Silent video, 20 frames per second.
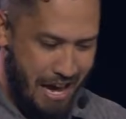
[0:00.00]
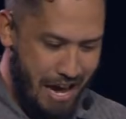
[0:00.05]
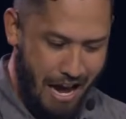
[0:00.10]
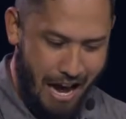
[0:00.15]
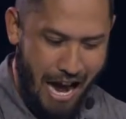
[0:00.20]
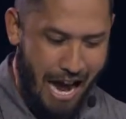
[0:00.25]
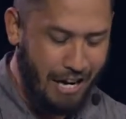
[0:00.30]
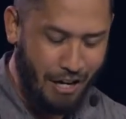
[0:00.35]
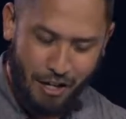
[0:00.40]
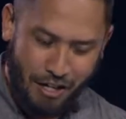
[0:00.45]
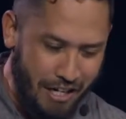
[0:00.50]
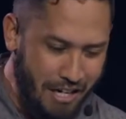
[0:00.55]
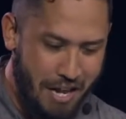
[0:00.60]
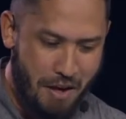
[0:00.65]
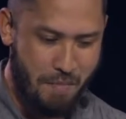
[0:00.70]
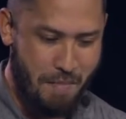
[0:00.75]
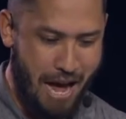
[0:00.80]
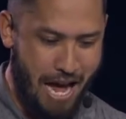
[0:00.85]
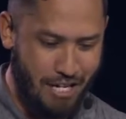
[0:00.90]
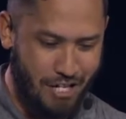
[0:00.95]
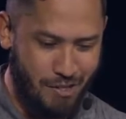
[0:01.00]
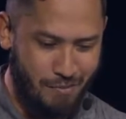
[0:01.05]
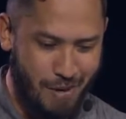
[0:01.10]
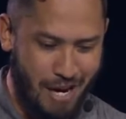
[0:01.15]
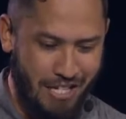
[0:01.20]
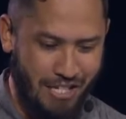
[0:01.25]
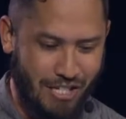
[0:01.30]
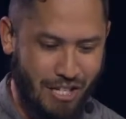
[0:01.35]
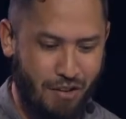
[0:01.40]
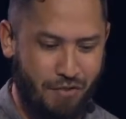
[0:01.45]
I couldn't imagine
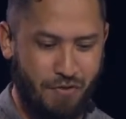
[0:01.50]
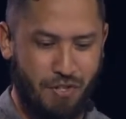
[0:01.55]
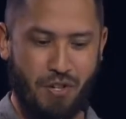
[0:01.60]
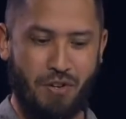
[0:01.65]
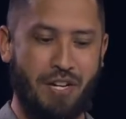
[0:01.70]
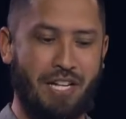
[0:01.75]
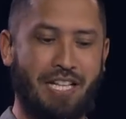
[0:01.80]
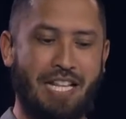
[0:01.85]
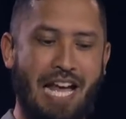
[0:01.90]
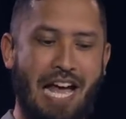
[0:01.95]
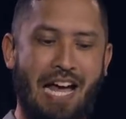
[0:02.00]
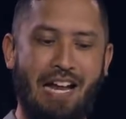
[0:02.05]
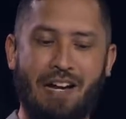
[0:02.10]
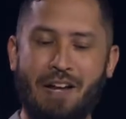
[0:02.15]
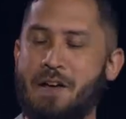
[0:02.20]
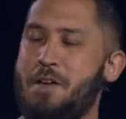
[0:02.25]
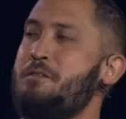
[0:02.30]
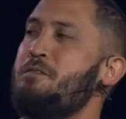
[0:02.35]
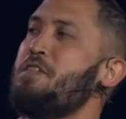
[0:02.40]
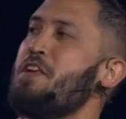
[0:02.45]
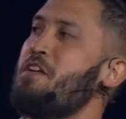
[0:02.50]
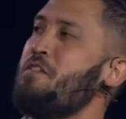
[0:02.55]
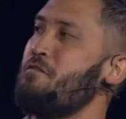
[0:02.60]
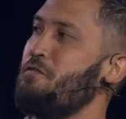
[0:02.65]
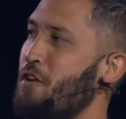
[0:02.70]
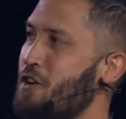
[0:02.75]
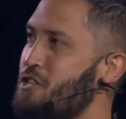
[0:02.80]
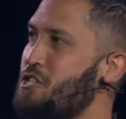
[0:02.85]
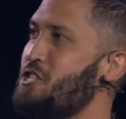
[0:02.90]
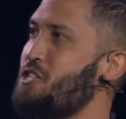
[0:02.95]
myself doing that.
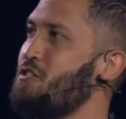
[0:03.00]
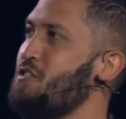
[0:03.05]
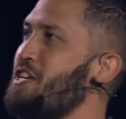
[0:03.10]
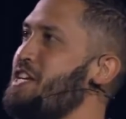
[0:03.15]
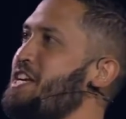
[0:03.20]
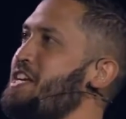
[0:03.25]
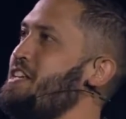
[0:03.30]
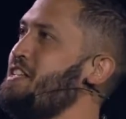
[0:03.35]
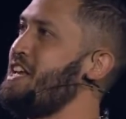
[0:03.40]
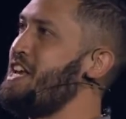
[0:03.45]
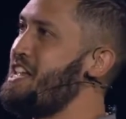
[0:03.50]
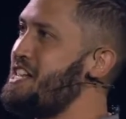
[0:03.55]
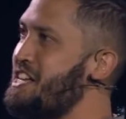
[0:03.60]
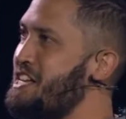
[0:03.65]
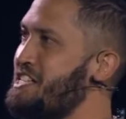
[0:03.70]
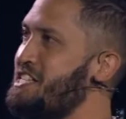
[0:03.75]
Verse 3, it